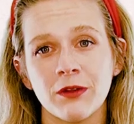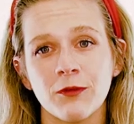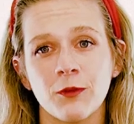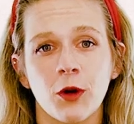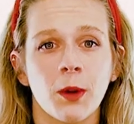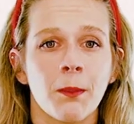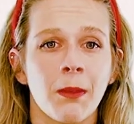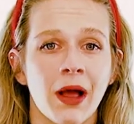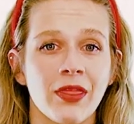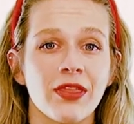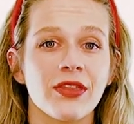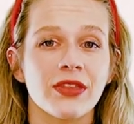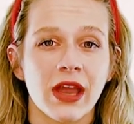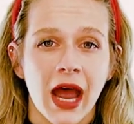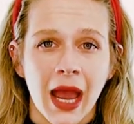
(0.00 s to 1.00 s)
to 4
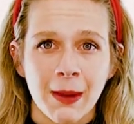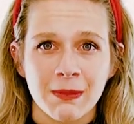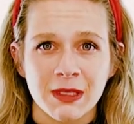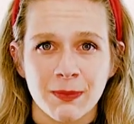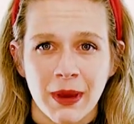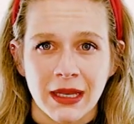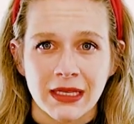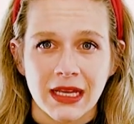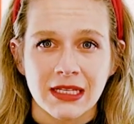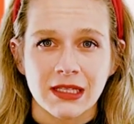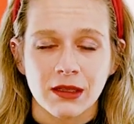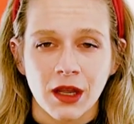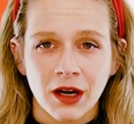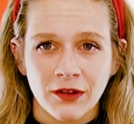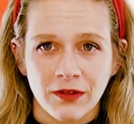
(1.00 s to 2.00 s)
month time spent
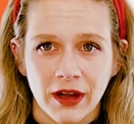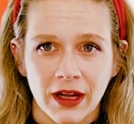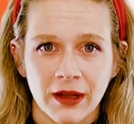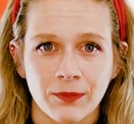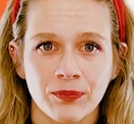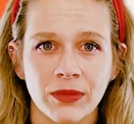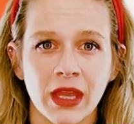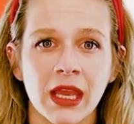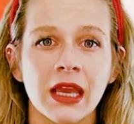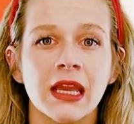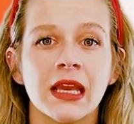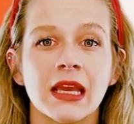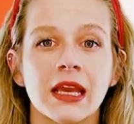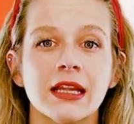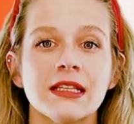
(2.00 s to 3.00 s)
as larvae.
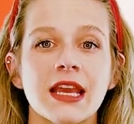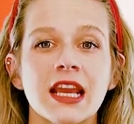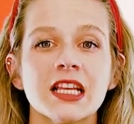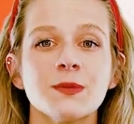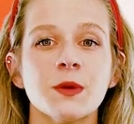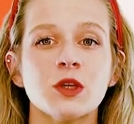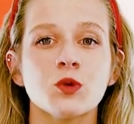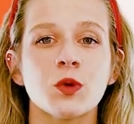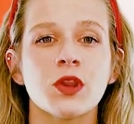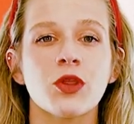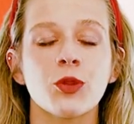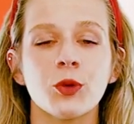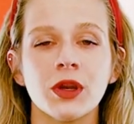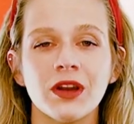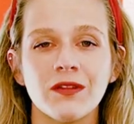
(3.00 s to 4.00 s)
It takes
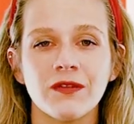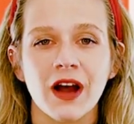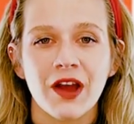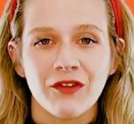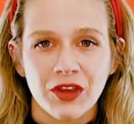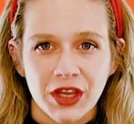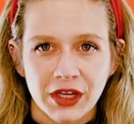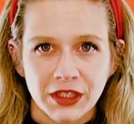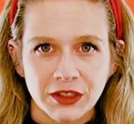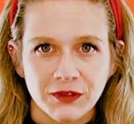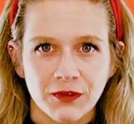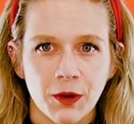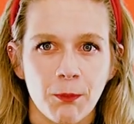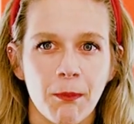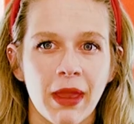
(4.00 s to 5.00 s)
between 3 to 5 years
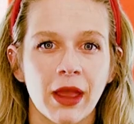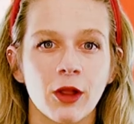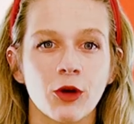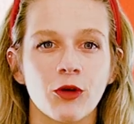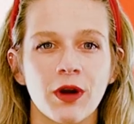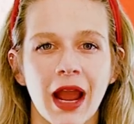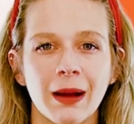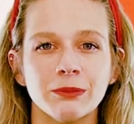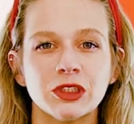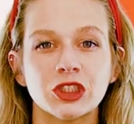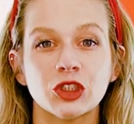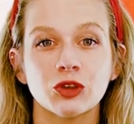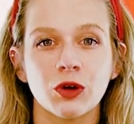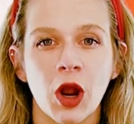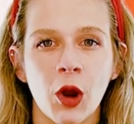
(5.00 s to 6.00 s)
for male crab to
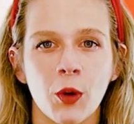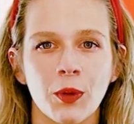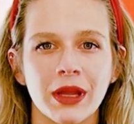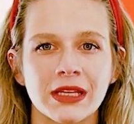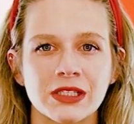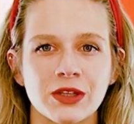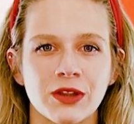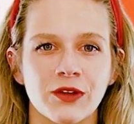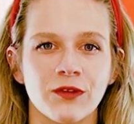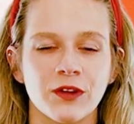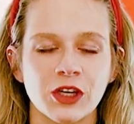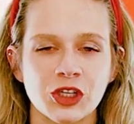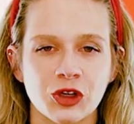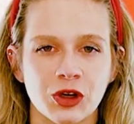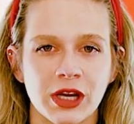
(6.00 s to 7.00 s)
grow into the
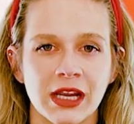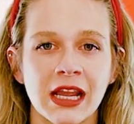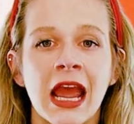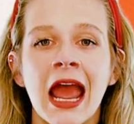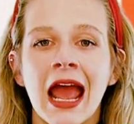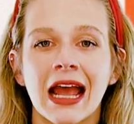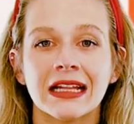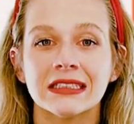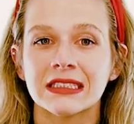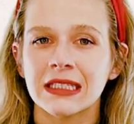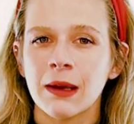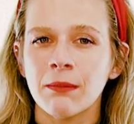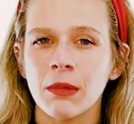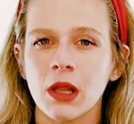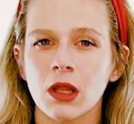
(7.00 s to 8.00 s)
fishery, and
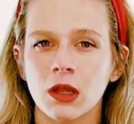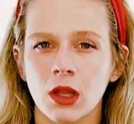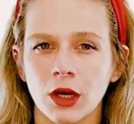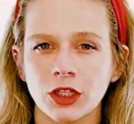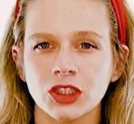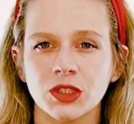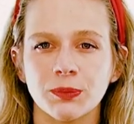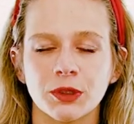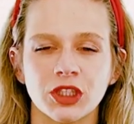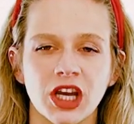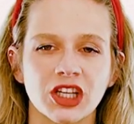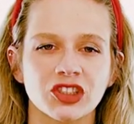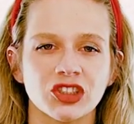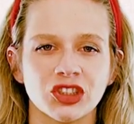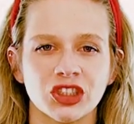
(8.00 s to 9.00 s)
some larger
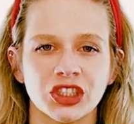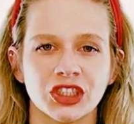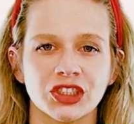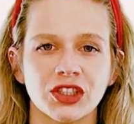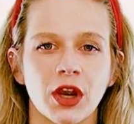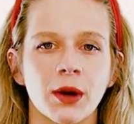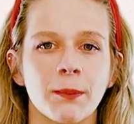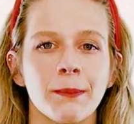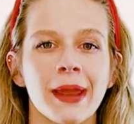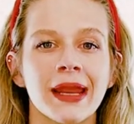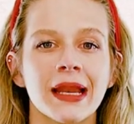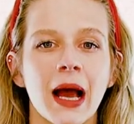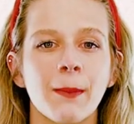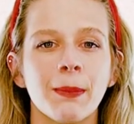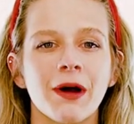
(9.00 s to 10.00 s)
production years are
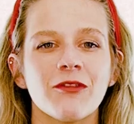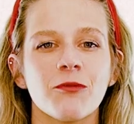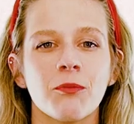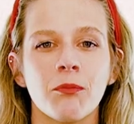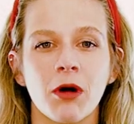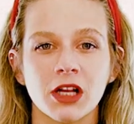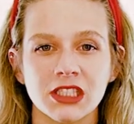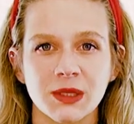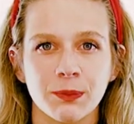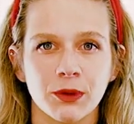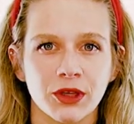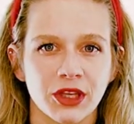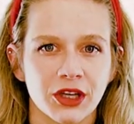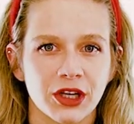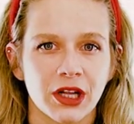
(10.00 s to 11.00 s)
made up of
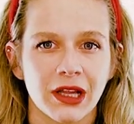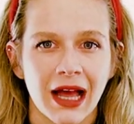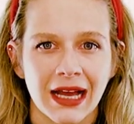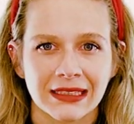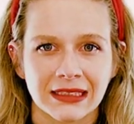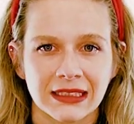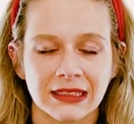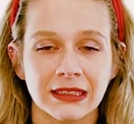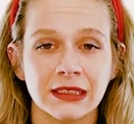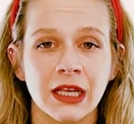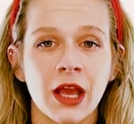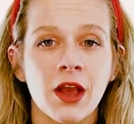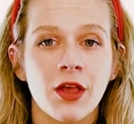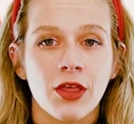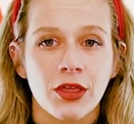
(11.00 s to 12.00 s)
multiple year classes,
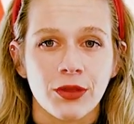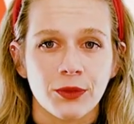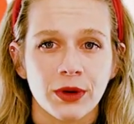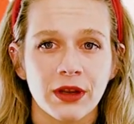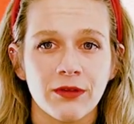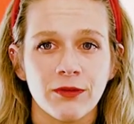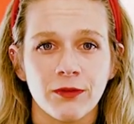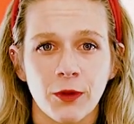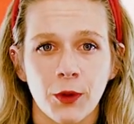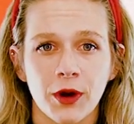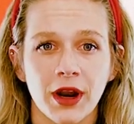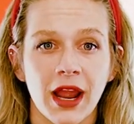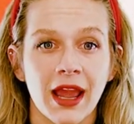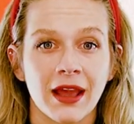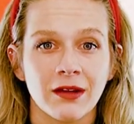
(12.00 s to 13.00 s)
3,
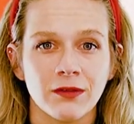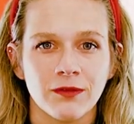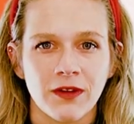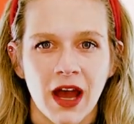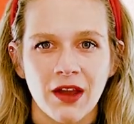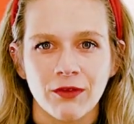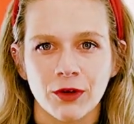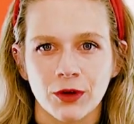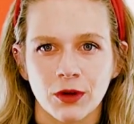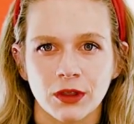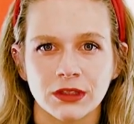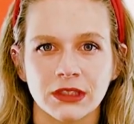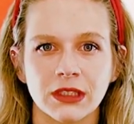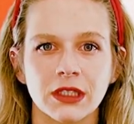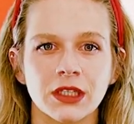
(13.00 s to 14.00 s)
4, and
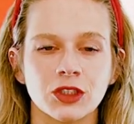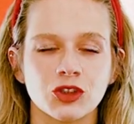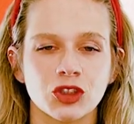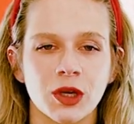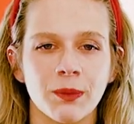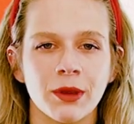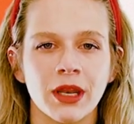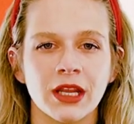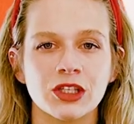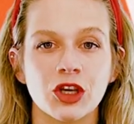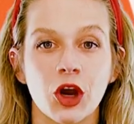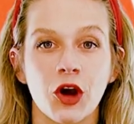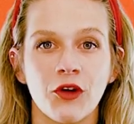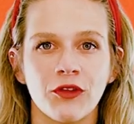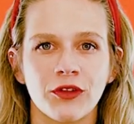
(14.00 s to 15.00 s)
5-year-olds contributing
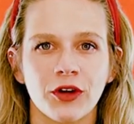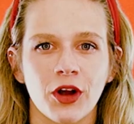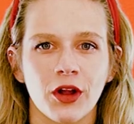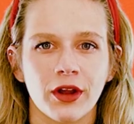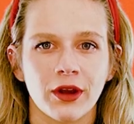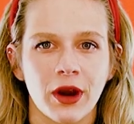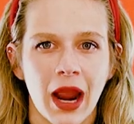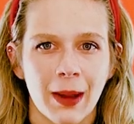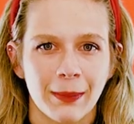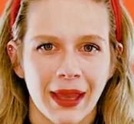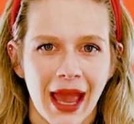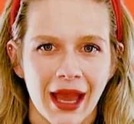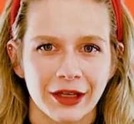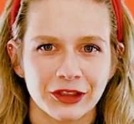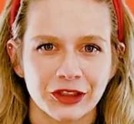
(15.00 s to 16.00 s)
to overall crab
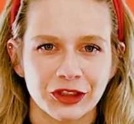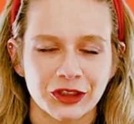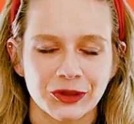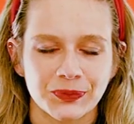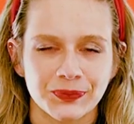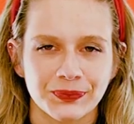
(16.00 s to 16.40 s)
catch.